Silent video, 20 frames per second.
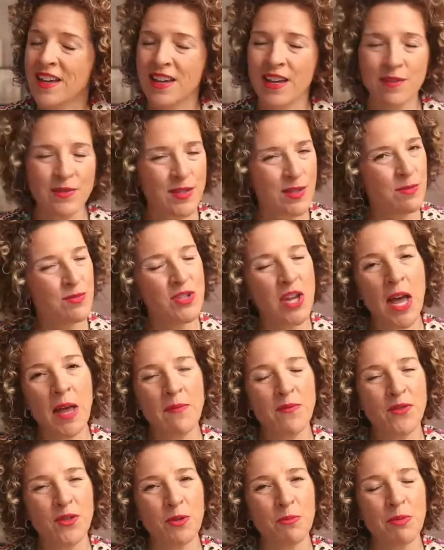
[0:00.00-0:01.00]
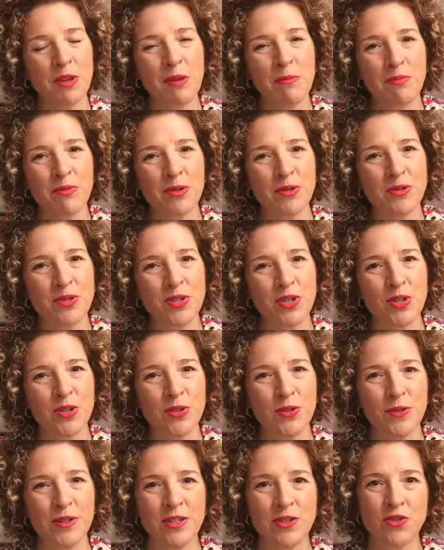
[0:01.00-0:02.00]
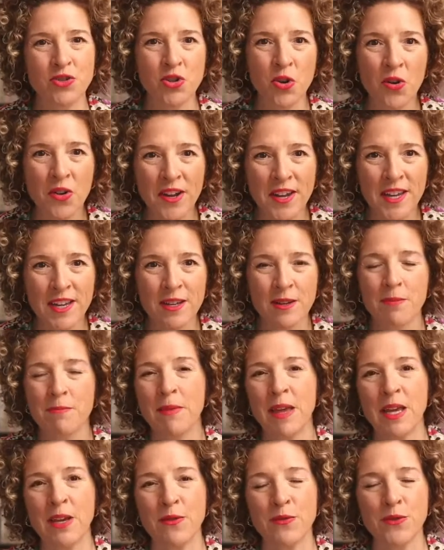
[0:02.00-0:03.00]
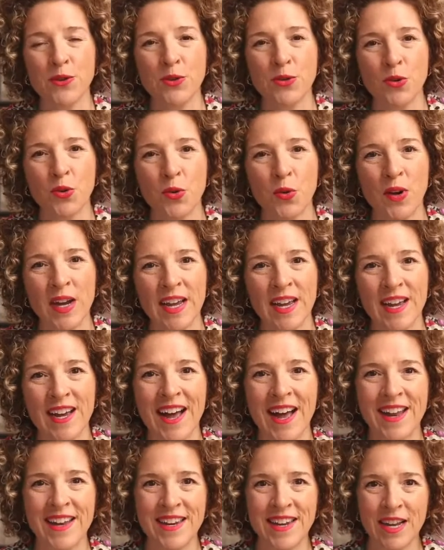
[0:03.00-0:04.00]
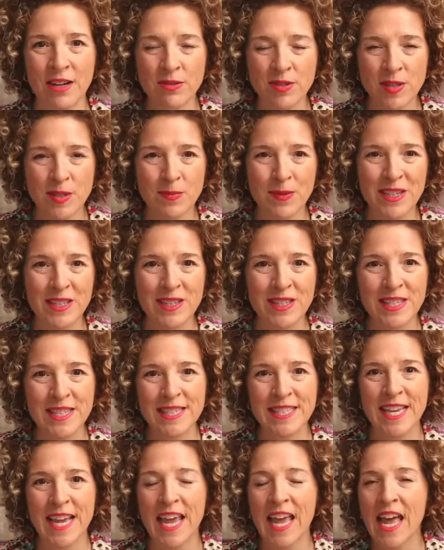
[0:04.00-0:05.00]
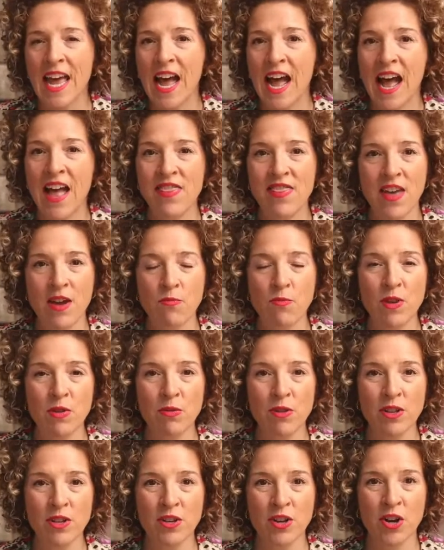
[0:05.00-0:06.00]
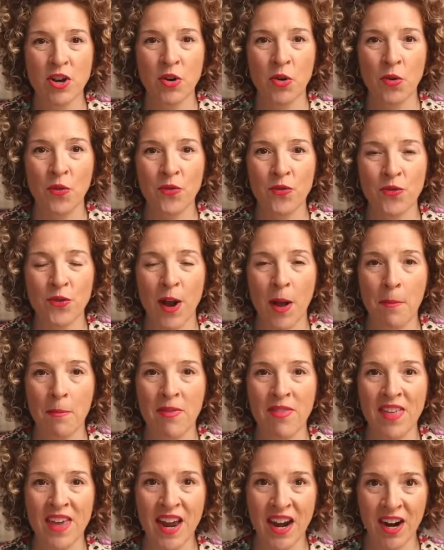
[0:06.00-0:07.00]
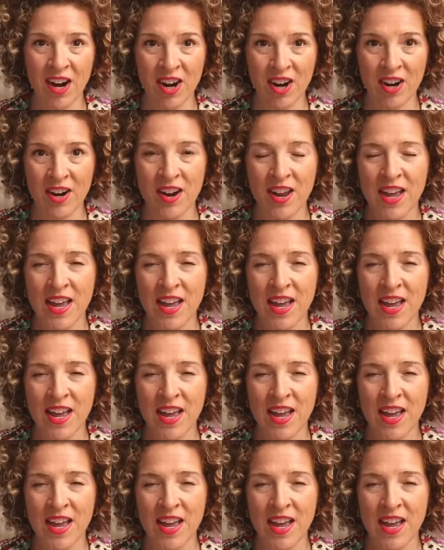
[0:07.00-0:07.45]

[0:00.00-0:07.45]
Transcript: give some time for people to join, make a few quick announcements, and then we will go from there.